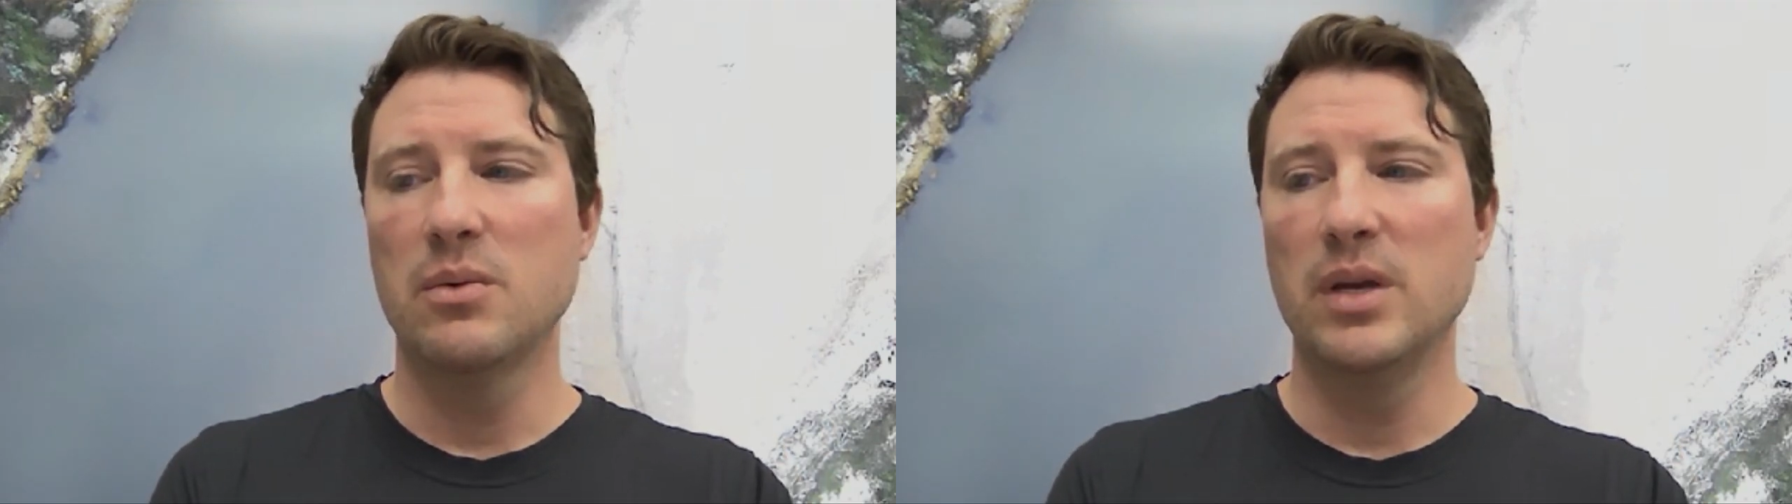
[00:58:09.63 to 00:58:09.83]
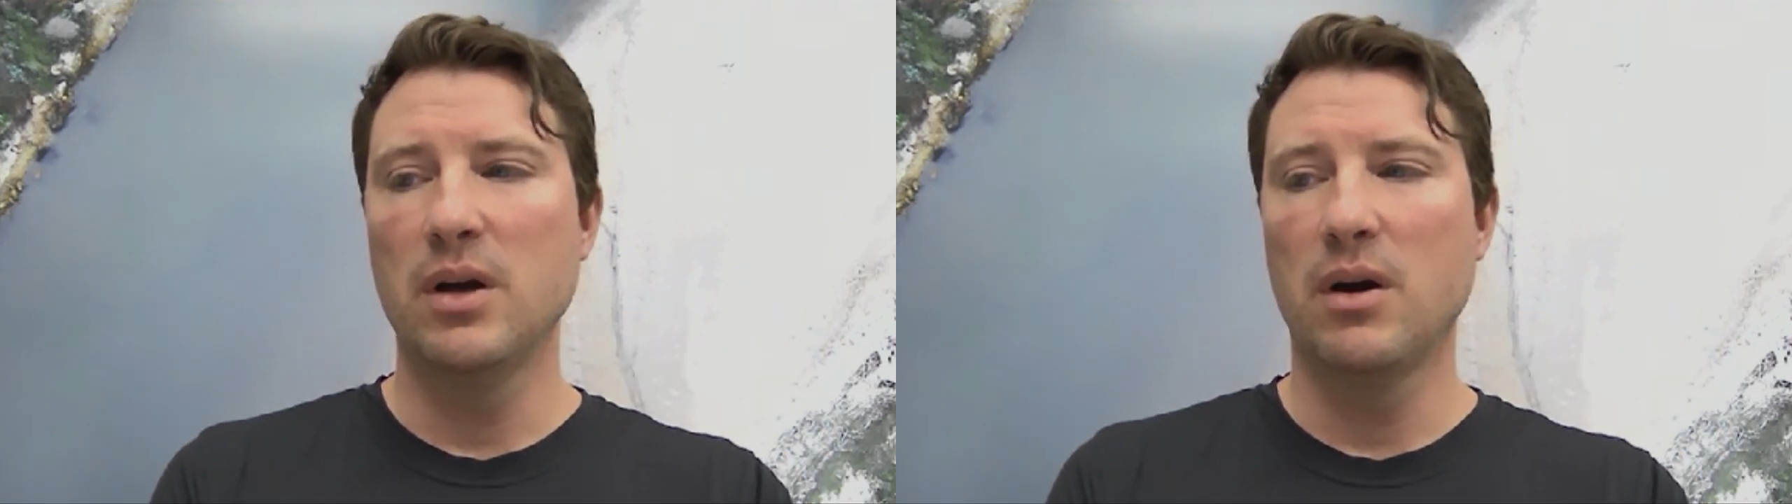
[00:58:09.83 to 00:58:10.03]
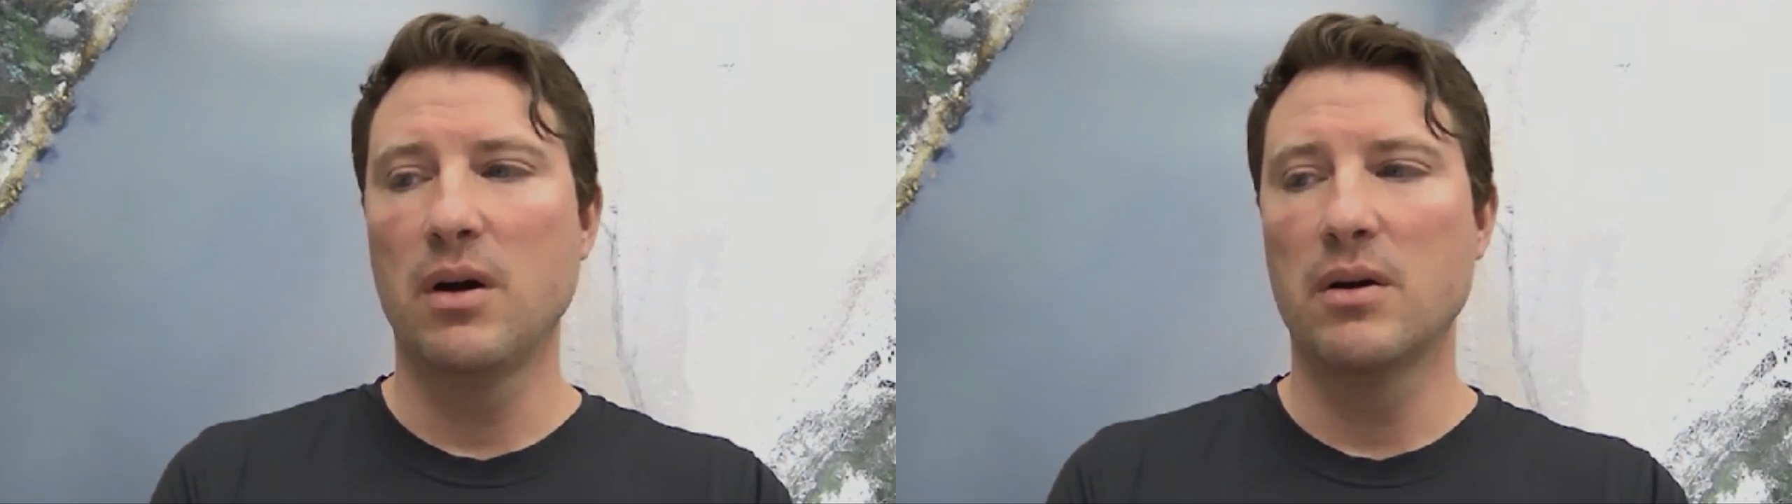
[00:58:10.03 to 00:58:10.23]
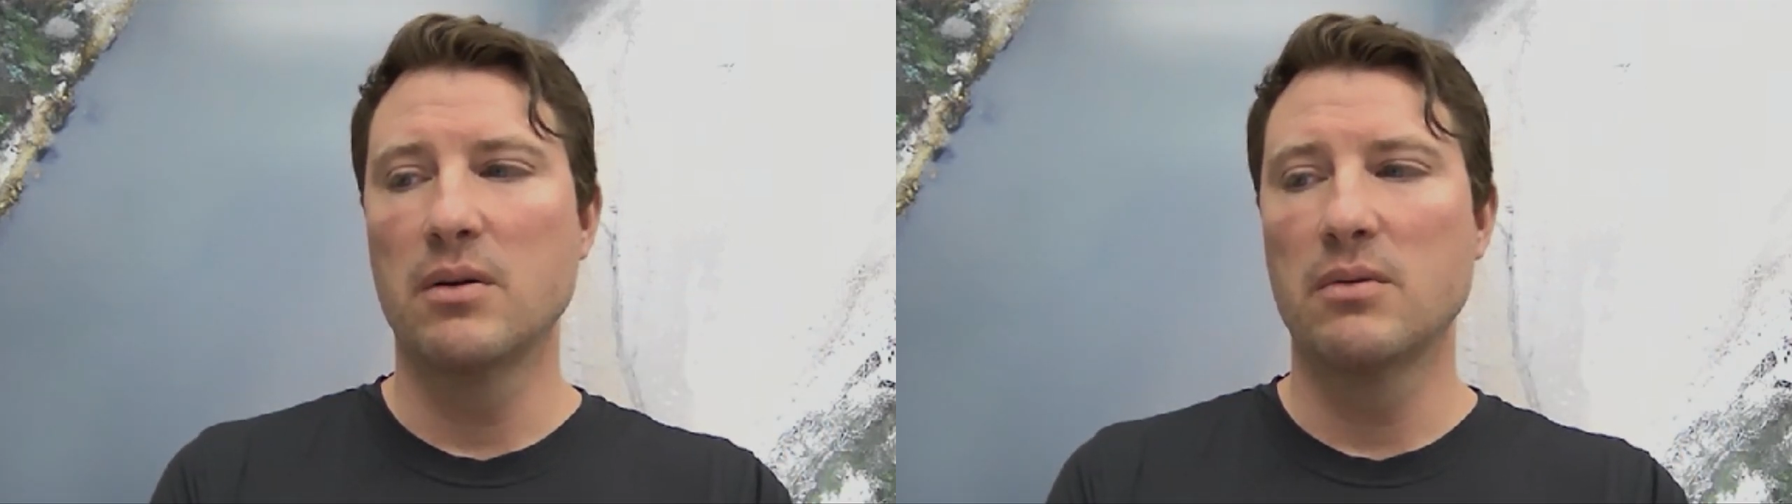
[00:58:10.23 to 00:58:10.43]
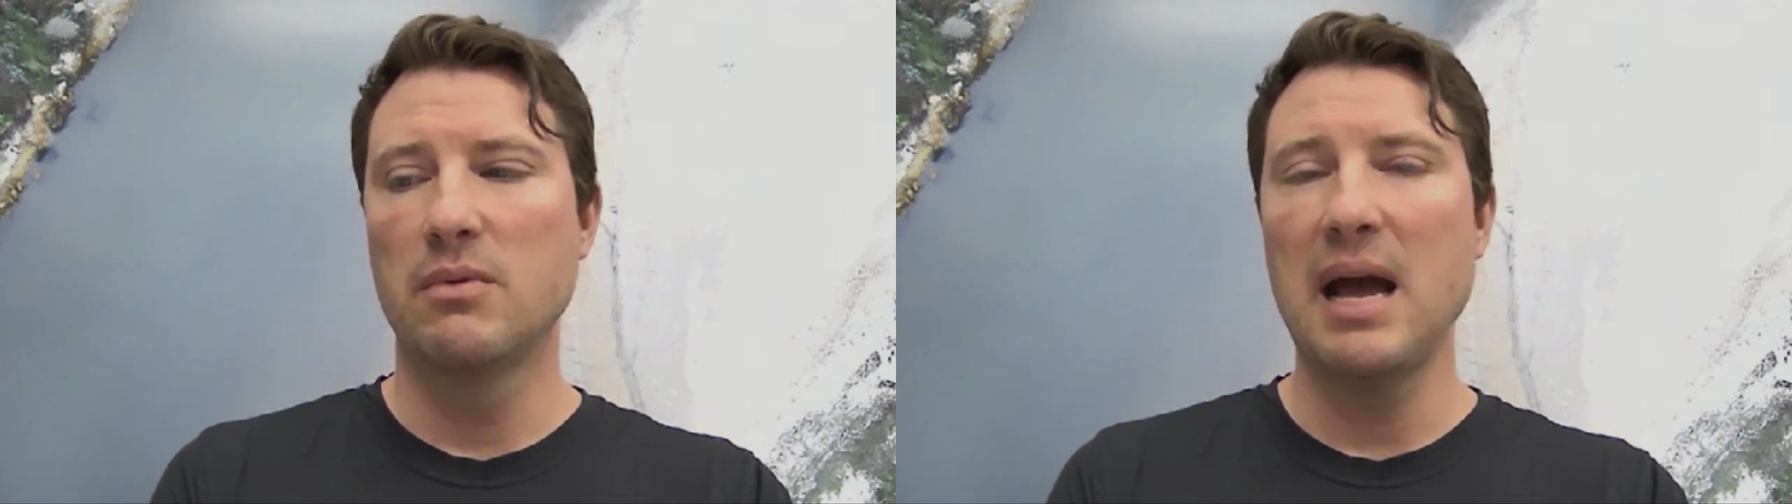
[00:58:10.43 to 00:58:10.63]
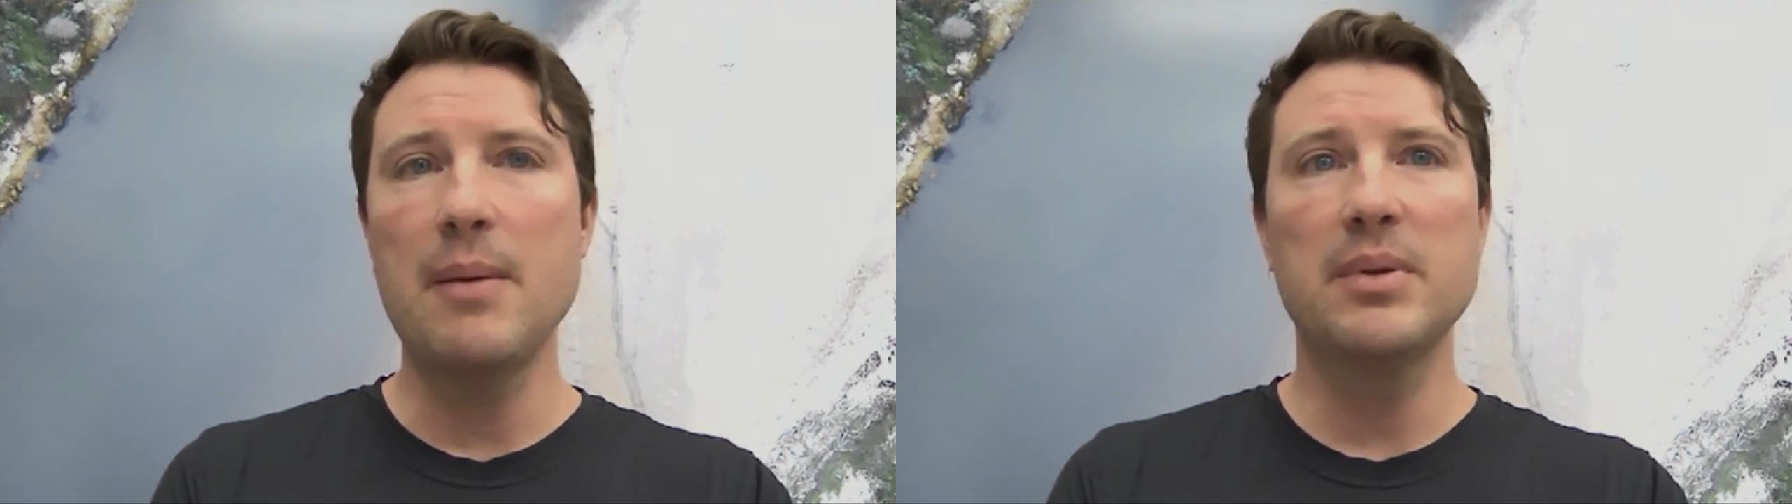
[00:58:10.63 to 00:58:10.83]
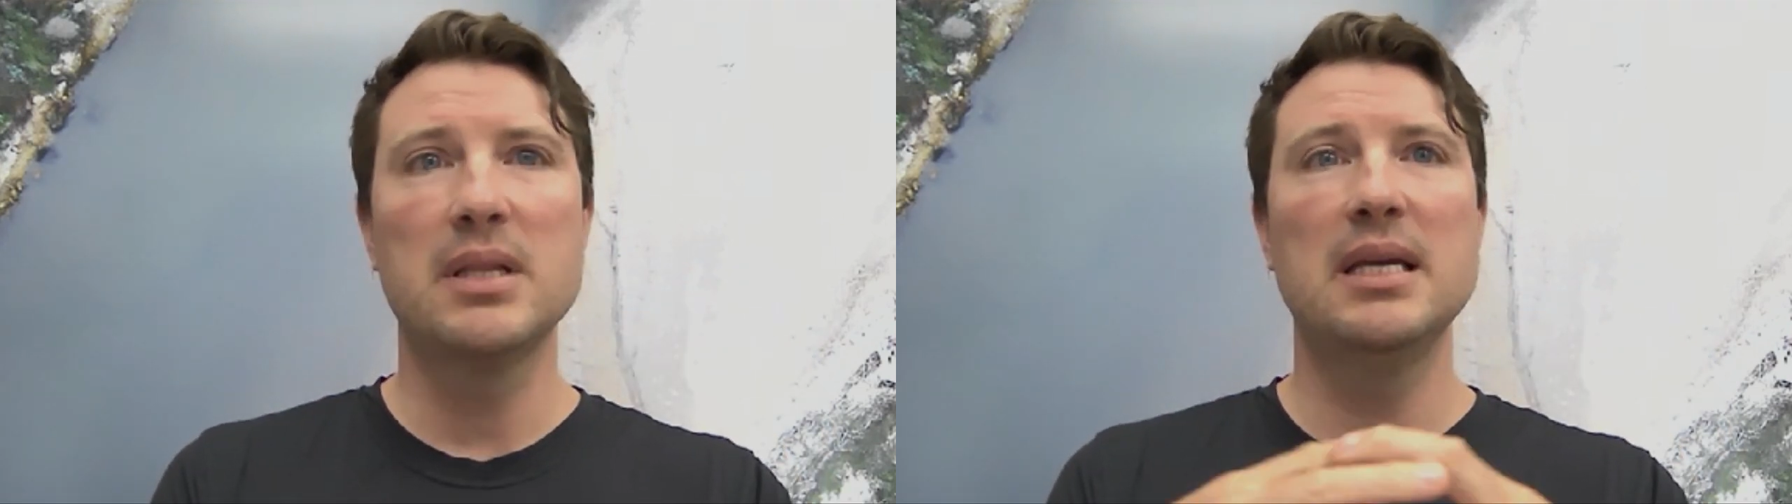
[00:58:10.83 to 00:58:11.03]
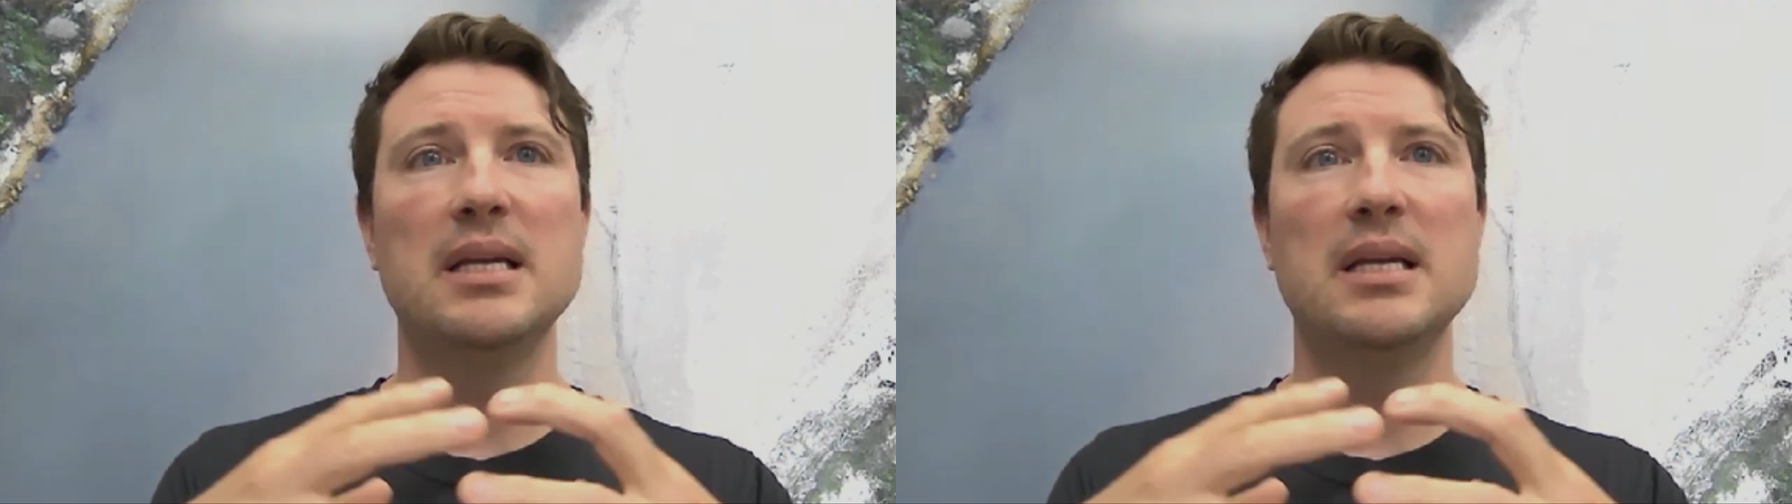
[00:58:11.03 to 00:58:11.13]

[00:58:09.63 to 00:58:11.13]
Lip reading: we are rapidly